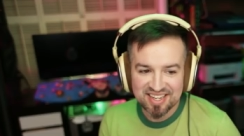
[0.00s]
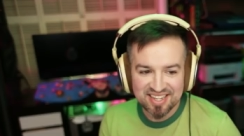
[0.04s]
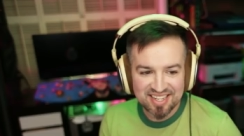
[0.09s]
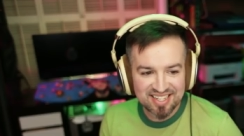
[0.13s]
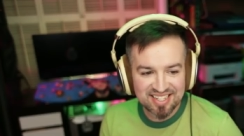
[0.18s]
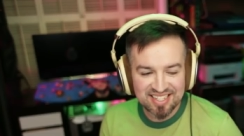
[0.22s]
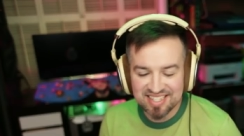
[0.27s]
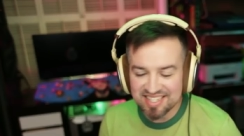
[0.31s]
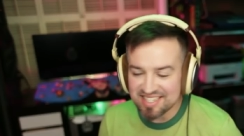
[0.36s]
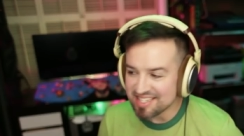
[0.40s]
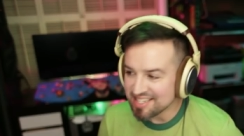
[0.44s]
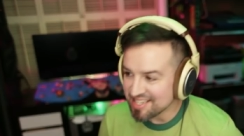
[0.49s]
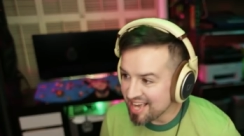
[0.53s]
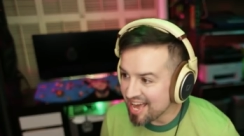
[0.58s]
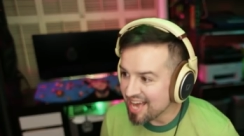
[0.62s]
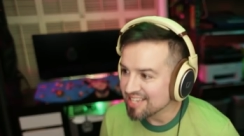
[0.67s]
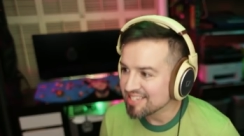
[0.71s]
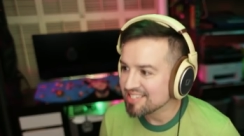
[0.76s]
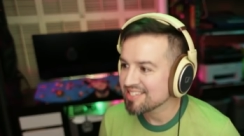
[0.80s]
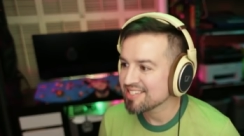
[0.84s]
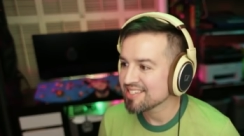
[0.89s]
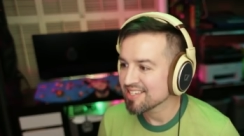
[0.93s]

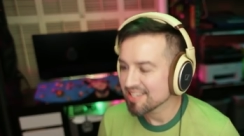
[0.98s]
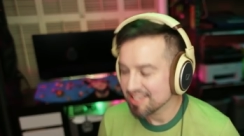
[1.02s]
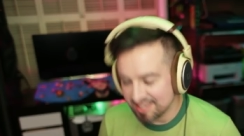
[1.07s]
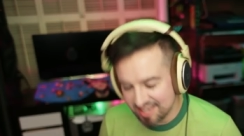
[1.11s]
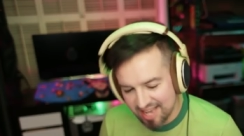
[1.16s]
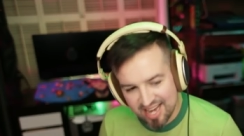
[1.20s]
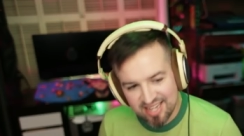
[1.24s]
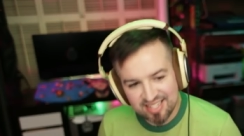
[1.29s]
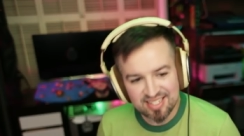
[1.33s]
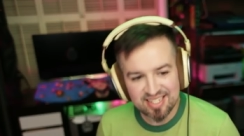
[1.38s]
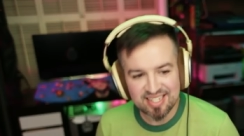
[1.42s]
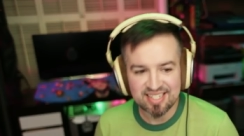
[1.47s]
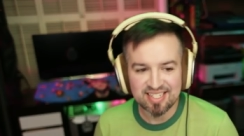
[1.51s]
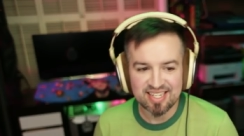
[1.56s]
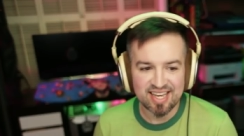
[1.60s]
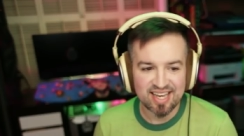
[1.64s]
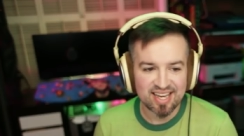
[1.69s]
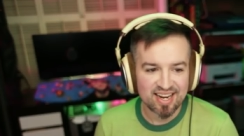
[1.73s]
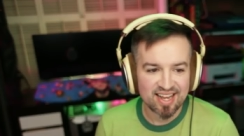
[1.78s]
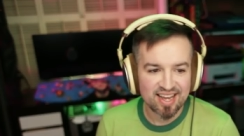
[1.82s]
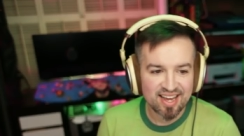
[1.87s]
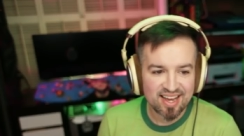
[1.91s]
yes, he
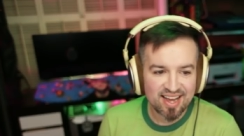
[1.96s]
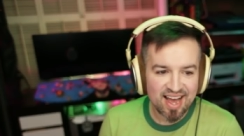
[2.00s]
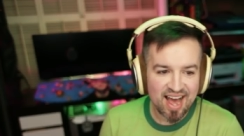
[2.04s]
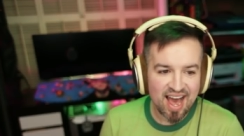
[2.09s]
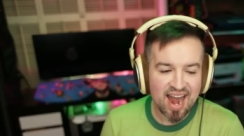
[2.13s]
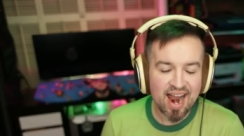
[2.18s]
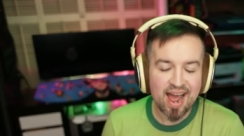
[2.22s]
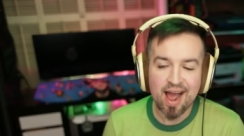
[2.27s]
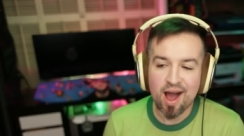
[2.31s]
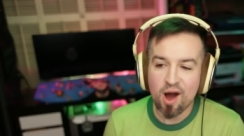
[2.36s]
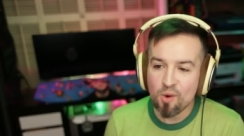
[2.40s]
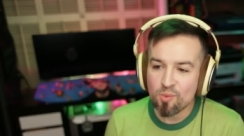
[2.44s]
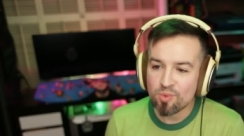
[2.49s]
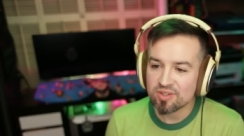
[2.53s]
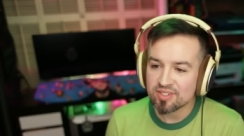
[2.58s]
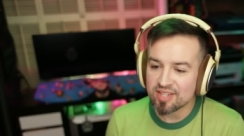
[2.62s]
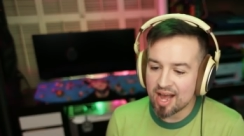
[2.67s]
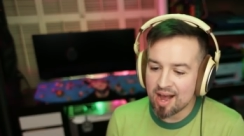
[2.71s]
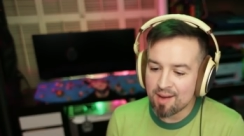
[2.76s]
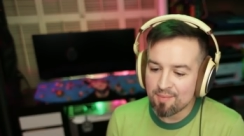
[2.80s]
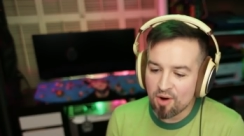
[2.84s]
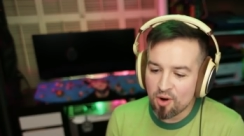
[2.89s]
did. And I'm
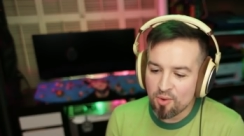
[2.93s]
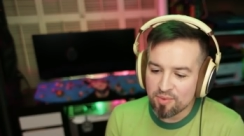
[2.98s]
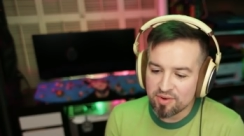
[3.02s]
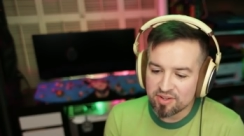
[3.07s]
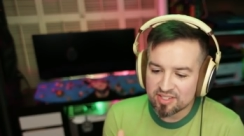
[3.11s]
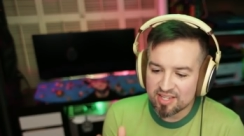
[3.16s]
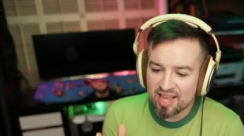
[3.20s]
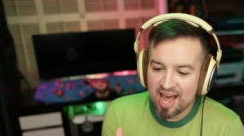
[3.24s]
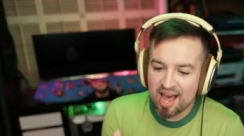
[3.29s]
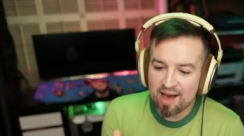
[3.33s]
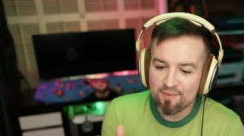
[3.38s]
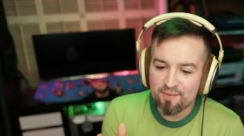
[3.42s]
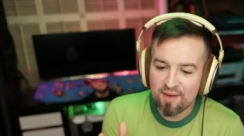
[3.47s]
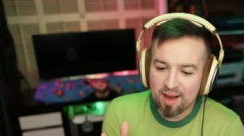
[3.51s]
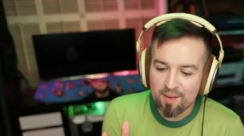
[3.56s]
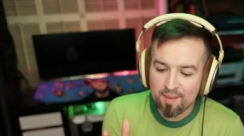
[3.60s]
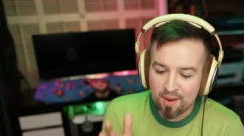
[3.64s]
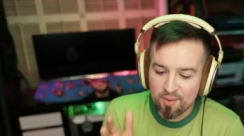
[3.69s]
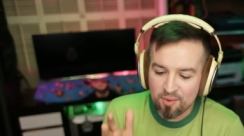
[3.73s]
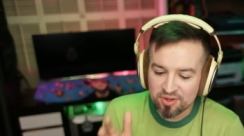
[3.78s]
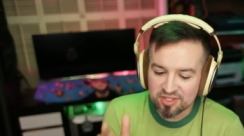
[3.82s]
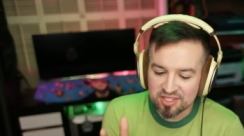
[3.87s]
almost
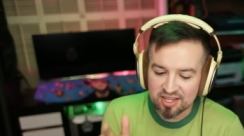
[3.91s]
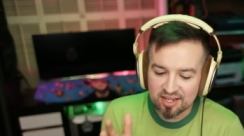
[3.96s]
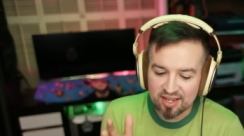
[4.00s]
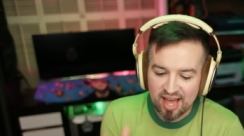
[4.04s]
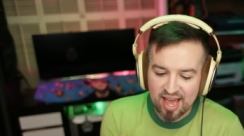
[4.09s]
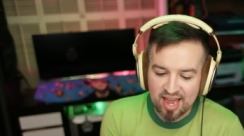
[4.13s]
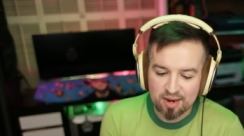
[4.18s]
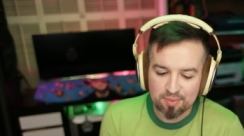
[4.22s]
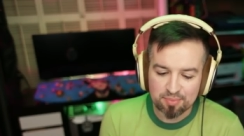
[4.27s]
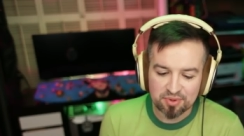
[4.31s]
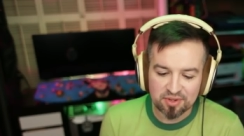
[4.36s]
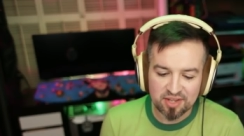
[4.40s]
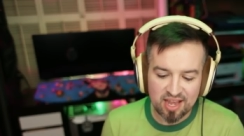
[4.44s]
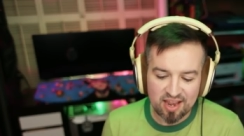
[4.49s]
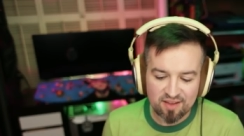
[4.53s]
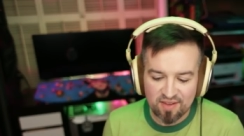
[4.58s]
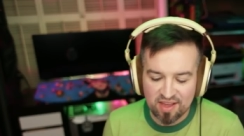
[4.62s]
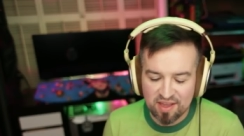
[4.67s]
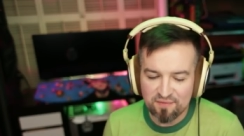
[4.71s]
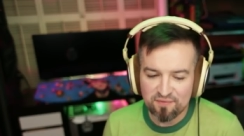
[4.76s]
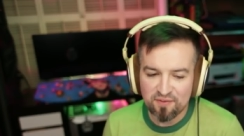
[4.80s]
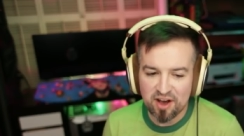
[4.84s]
inclined to believe
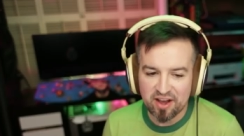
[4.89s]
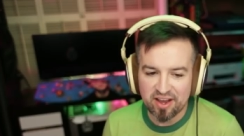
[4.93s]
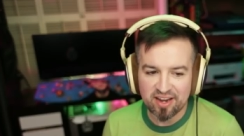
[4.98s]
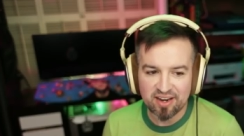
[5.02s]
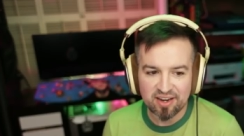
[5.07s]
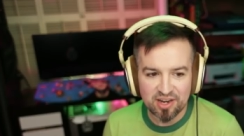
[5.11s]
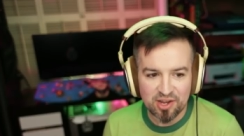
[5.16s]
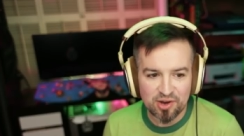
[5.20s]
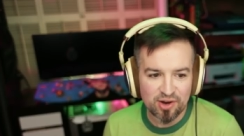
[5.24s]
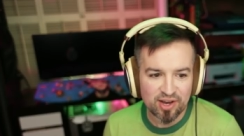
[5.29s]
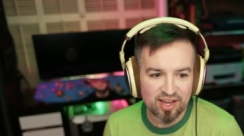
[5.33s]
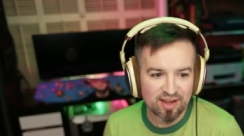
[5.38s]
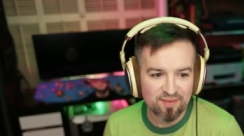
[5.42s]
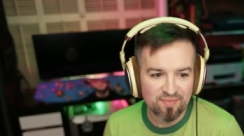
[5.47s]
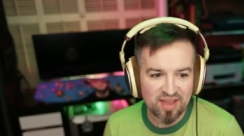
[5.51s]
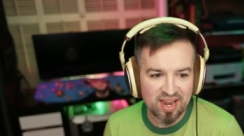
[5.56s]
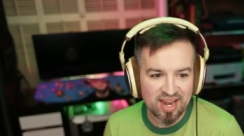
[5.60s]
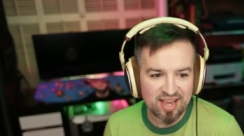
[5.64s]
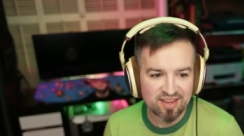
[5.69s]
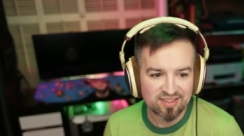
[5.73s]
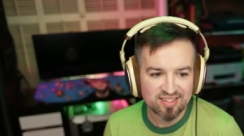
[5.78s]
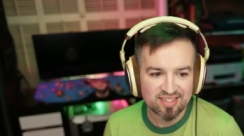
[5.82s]
that he fucking knew it.
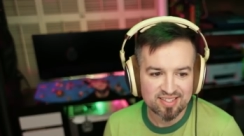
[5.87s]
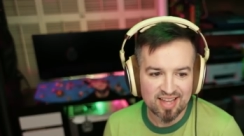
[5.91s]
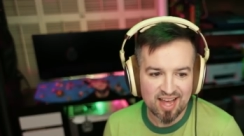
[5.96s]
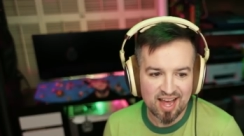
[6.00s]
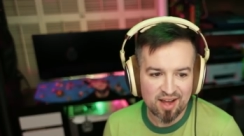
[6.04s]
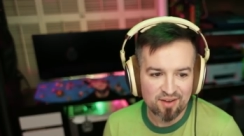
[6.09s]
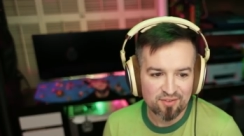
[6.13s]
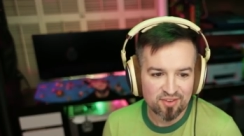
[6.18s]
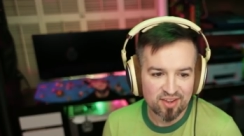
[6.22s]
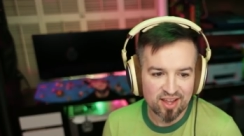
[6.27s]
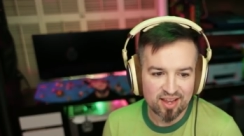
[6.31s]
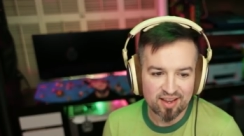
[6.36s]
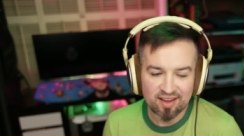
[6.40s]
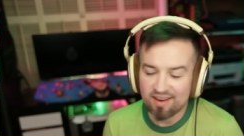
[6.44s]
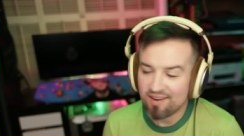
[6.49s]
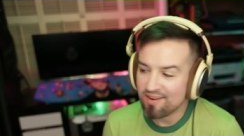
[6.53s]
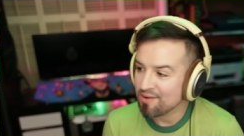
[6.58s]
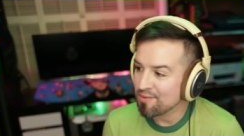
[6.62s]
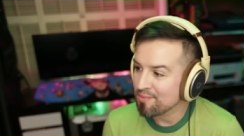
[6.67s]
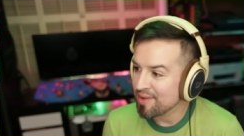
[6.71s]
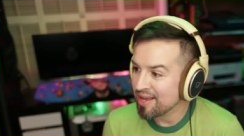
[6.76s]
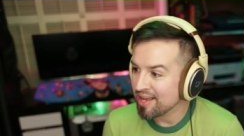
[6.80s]
And he's just kind of like,
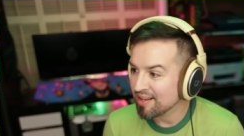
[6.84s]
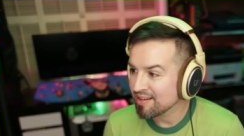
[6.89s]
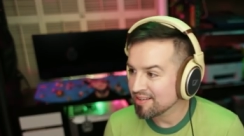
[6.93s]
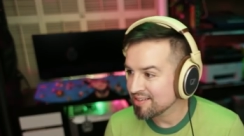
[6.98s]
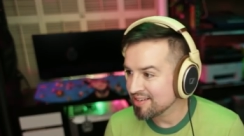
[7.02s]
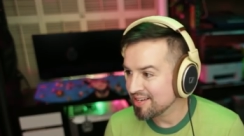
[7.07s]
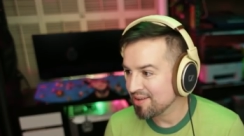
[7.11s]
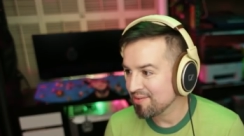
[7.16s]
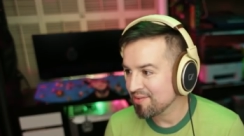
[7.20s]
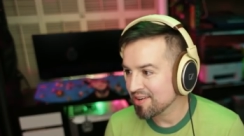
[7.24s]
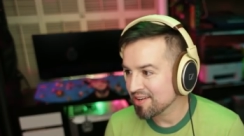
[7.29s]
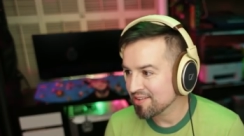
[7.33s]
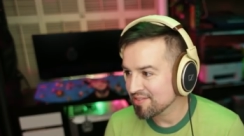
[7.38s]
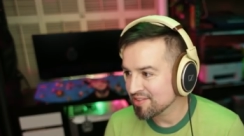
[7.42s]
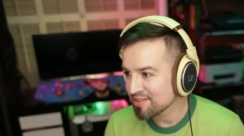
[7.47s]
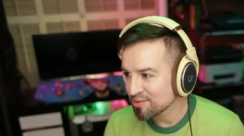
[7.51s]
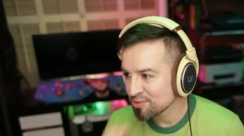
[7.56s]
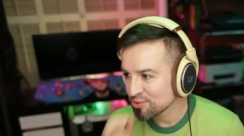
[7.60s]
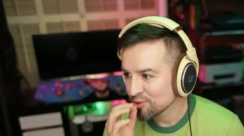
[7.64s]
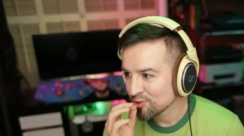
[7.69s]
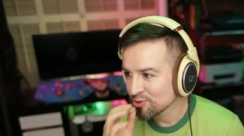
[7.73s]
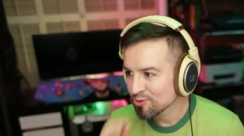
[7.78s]
oh man, yeah, whatever.
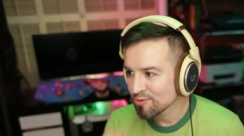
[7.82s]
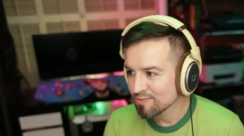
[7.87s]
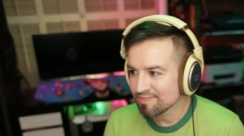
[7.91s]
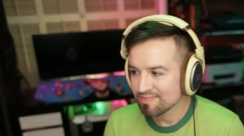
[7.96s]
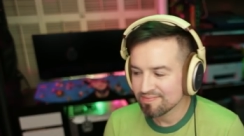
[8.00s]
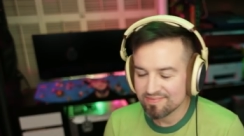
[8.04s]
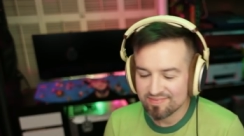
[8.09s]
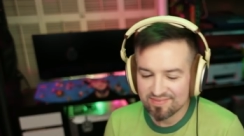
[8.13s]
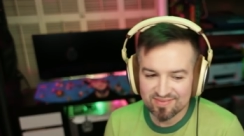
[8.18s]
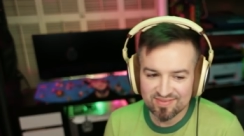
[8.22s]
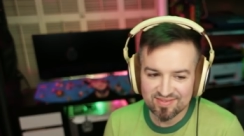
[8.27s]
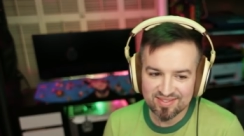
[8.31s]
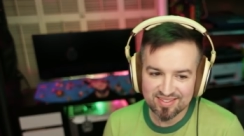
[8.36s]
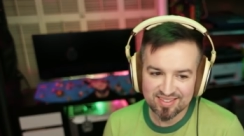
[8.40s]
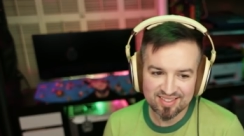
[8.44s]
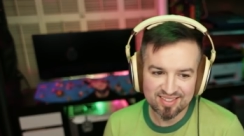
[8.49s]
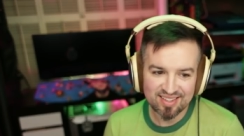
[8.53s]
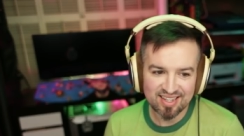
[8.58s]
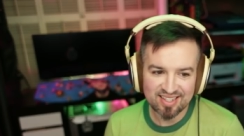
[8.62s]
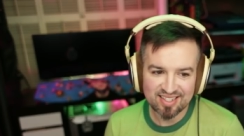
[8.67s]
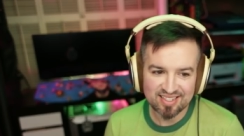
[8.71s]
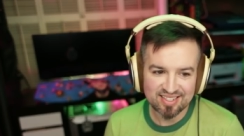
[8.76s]

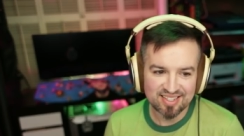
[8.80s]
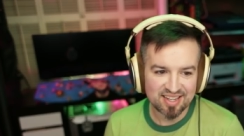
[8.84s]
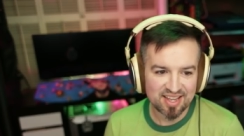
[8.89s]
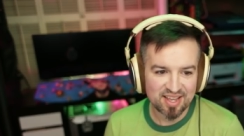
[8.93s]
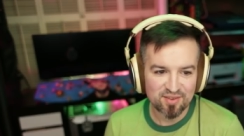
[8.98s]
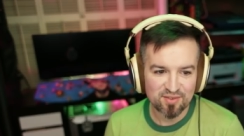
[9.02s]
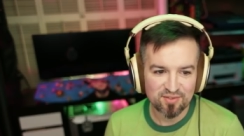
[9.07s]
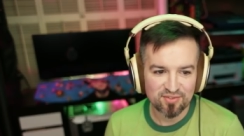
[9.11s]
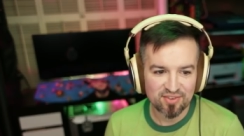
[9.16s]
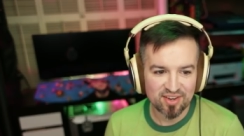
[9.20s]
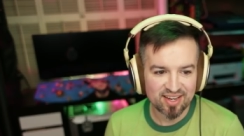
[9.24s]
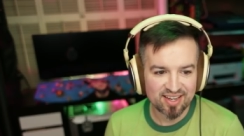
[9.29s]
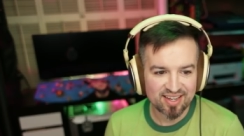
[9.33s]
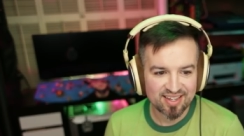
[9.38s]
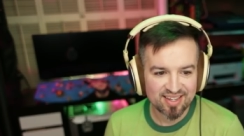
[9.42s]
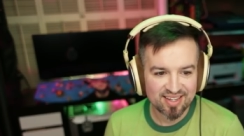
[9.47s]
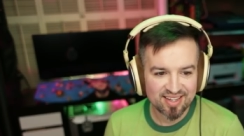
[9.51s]
Like just don't give a fuck.